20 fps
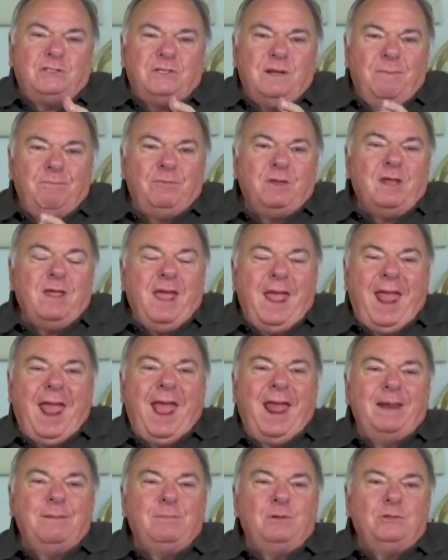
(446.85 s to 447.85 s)
some
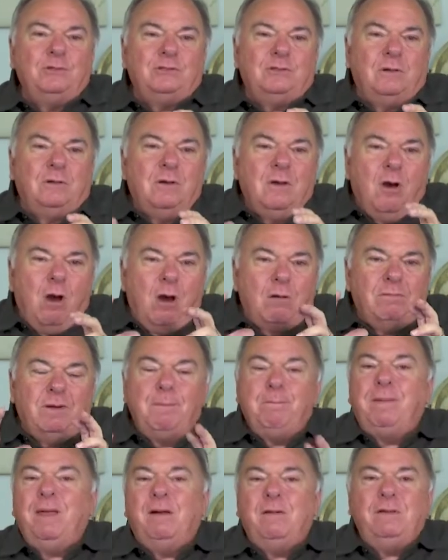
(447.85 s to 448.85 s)
animals are
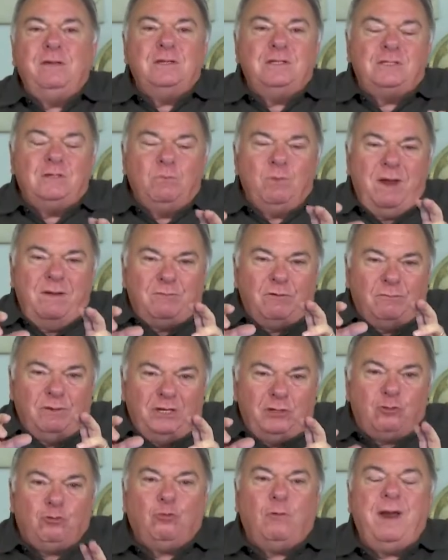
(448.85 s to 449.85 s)
rebellious and we have to
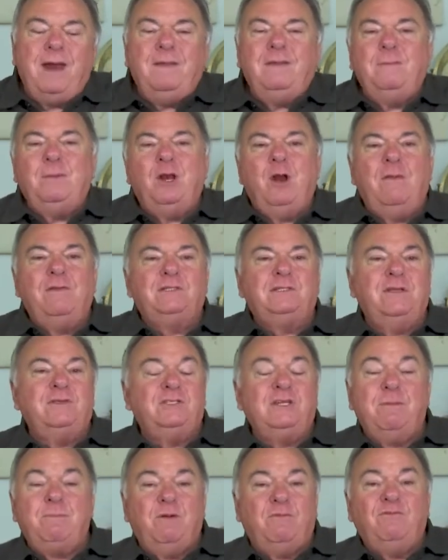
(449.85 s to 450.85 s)
really train them and all this other
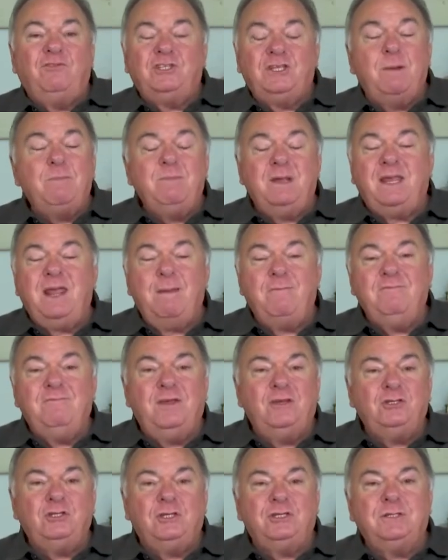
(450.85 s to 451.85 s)
stuff, but some became
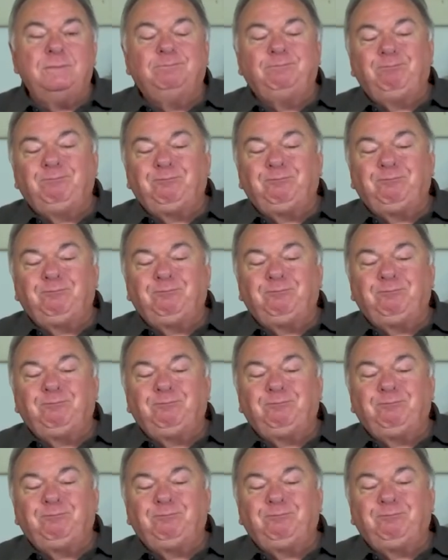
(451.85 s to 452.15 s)
vicious,